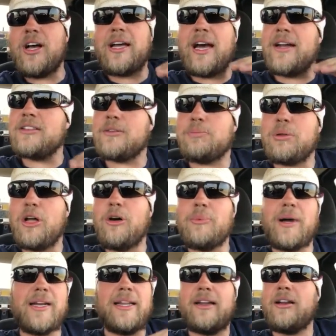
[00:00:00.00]
I got a
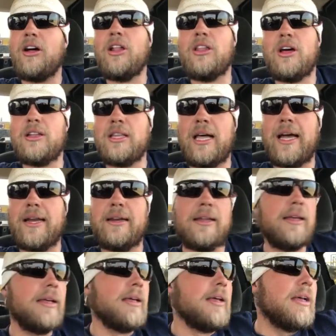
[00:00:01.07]
diploma. I did it all online.
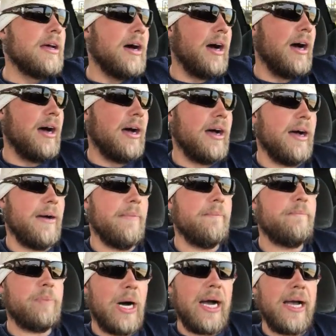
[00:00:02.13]

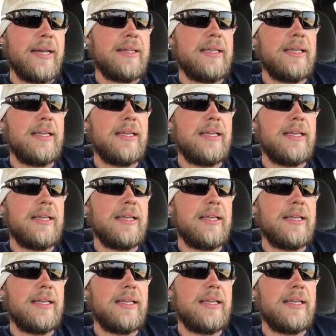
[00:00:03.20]
But